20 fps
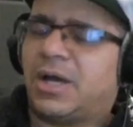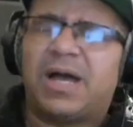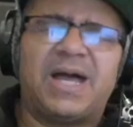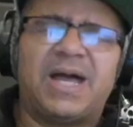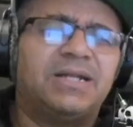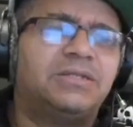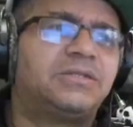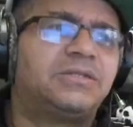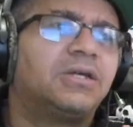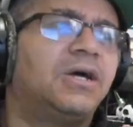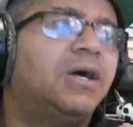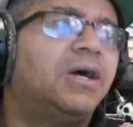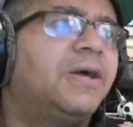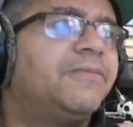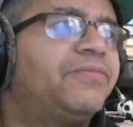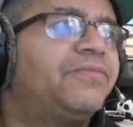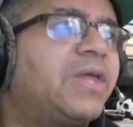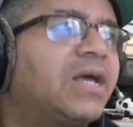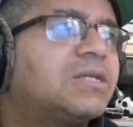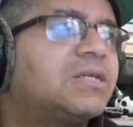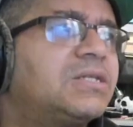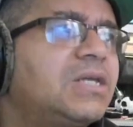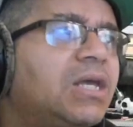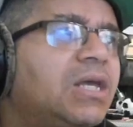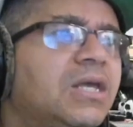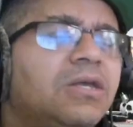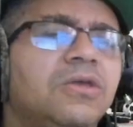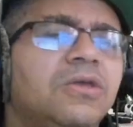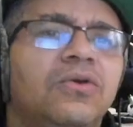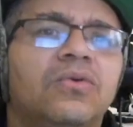And uh, that's
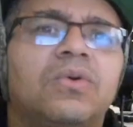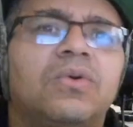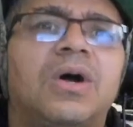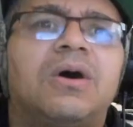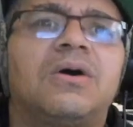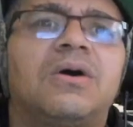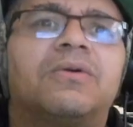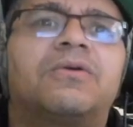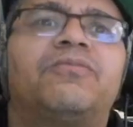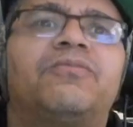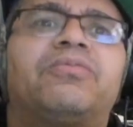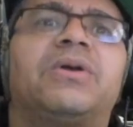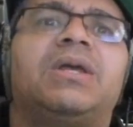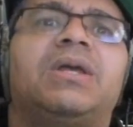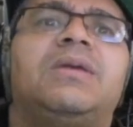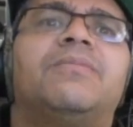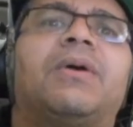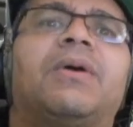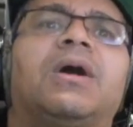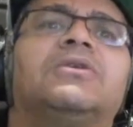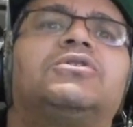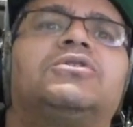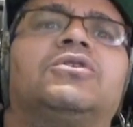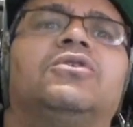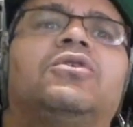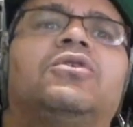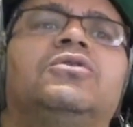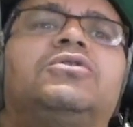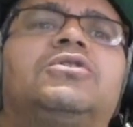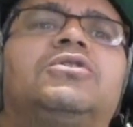it. You are pretty
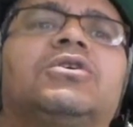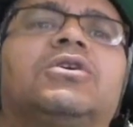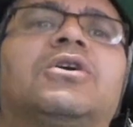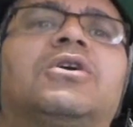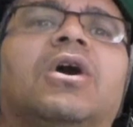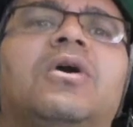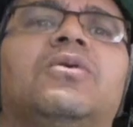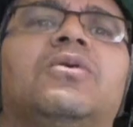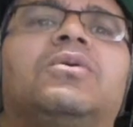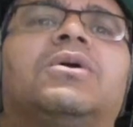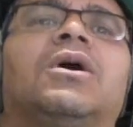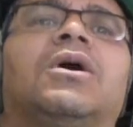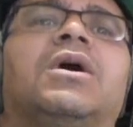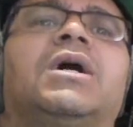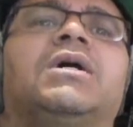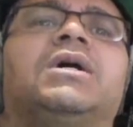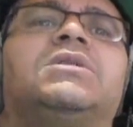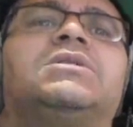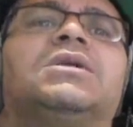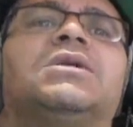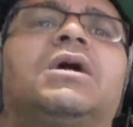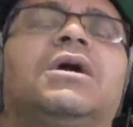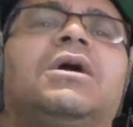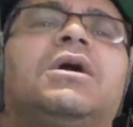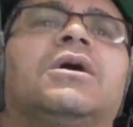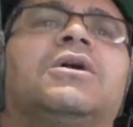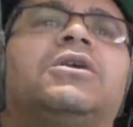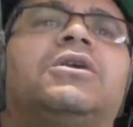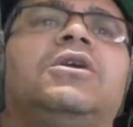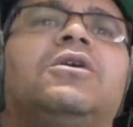much good to go, guys.
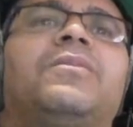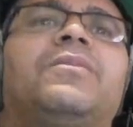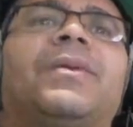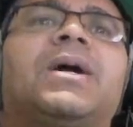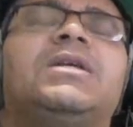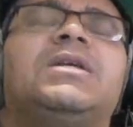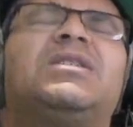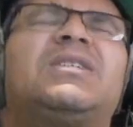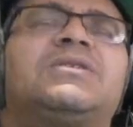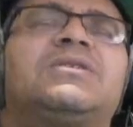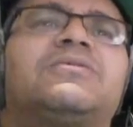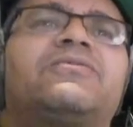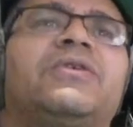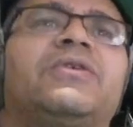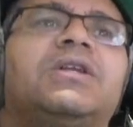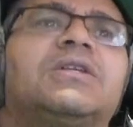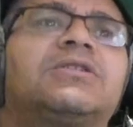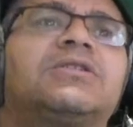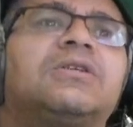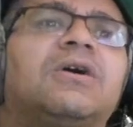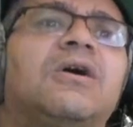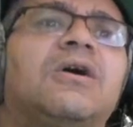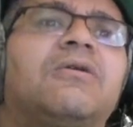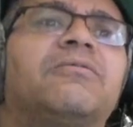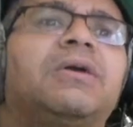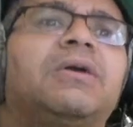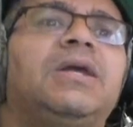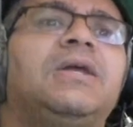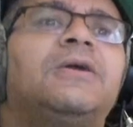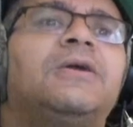Cubase for the
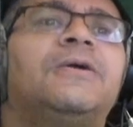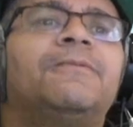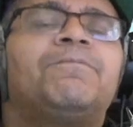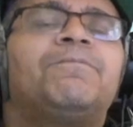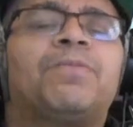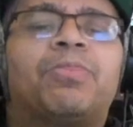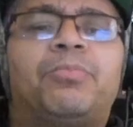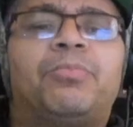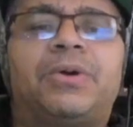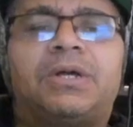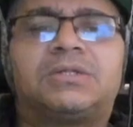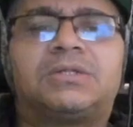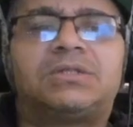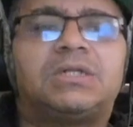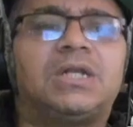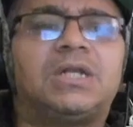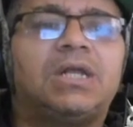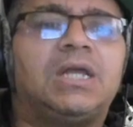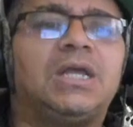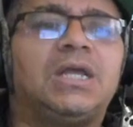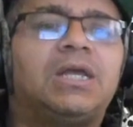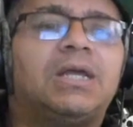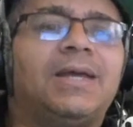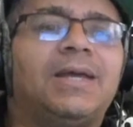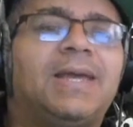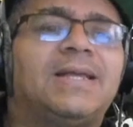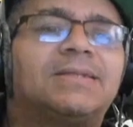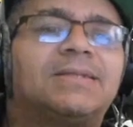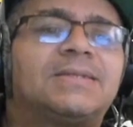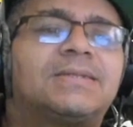Atari. Personally,
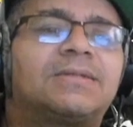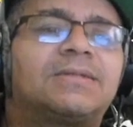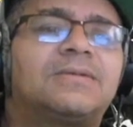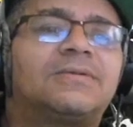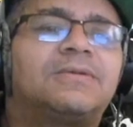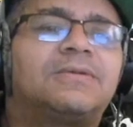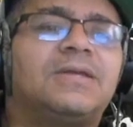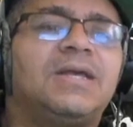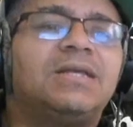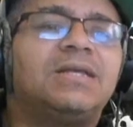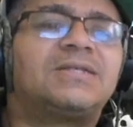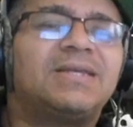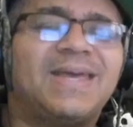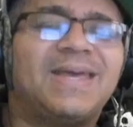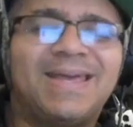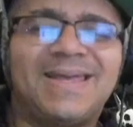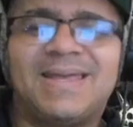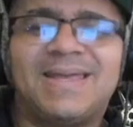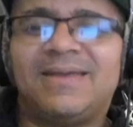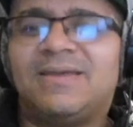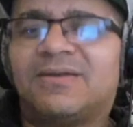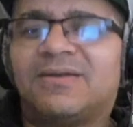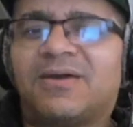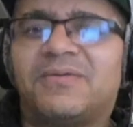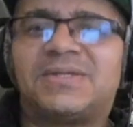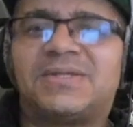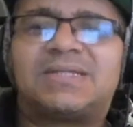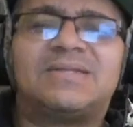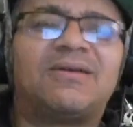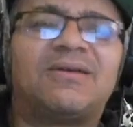it's It's, you
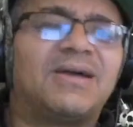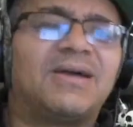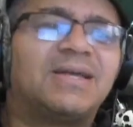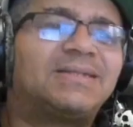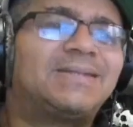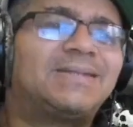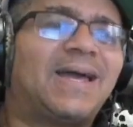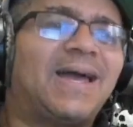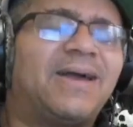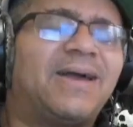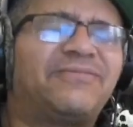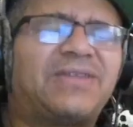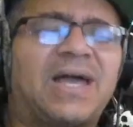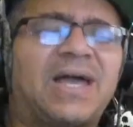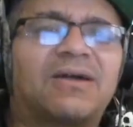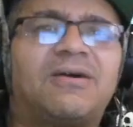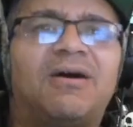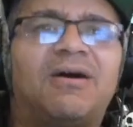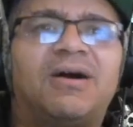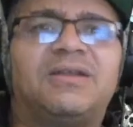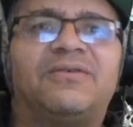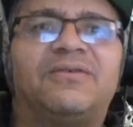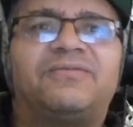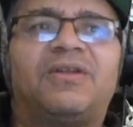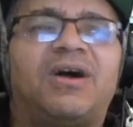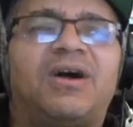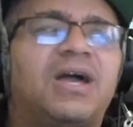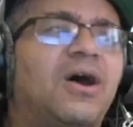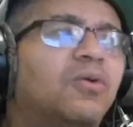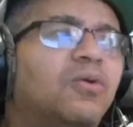know, it's nice to have that kind
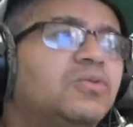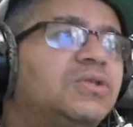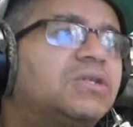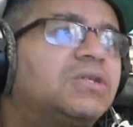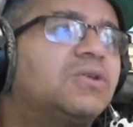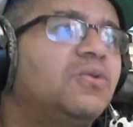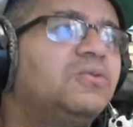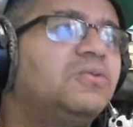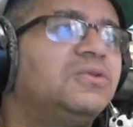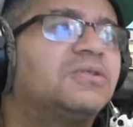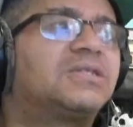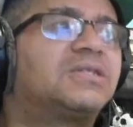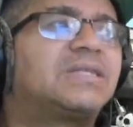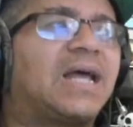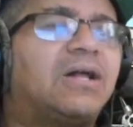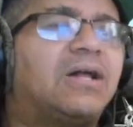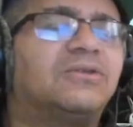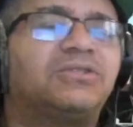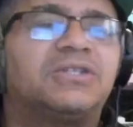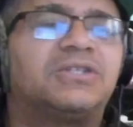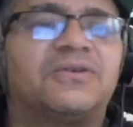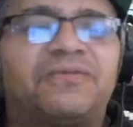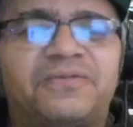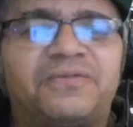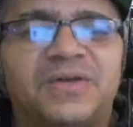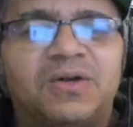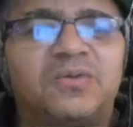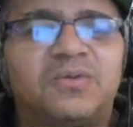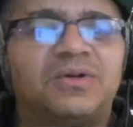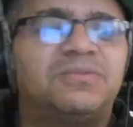of like old school nostalgia
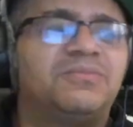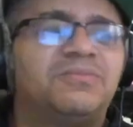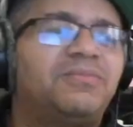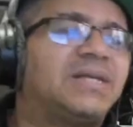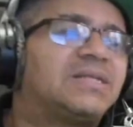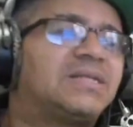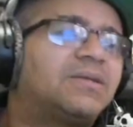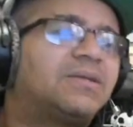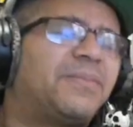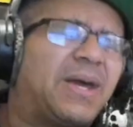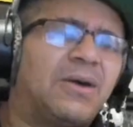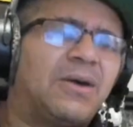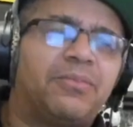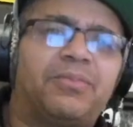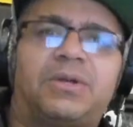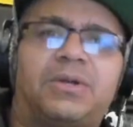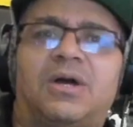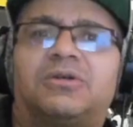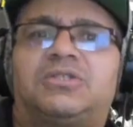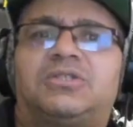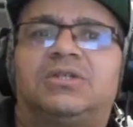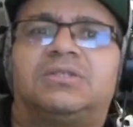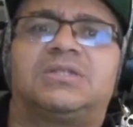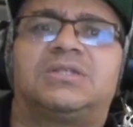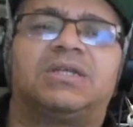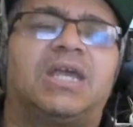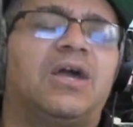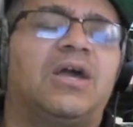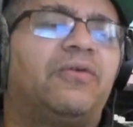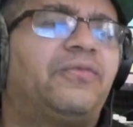feel and mess about with
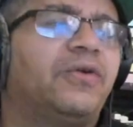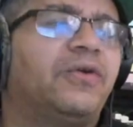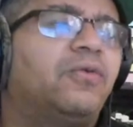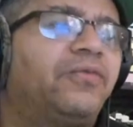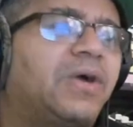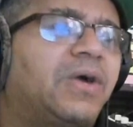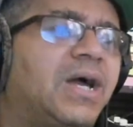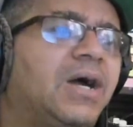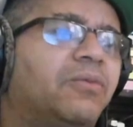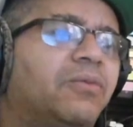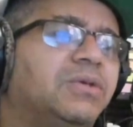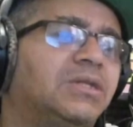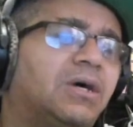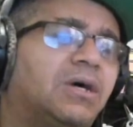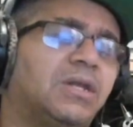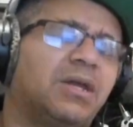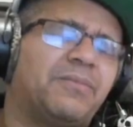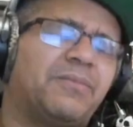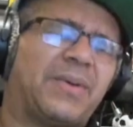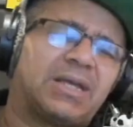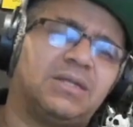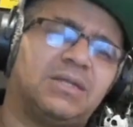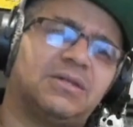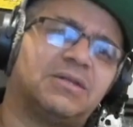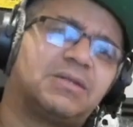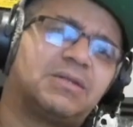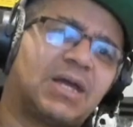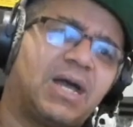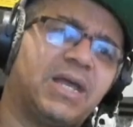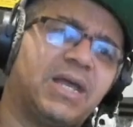productions and get a feel for how we done it back
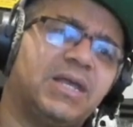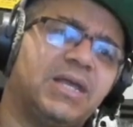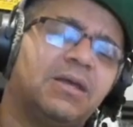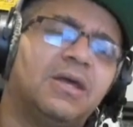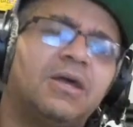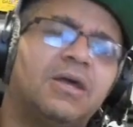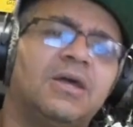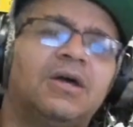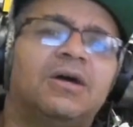in the day.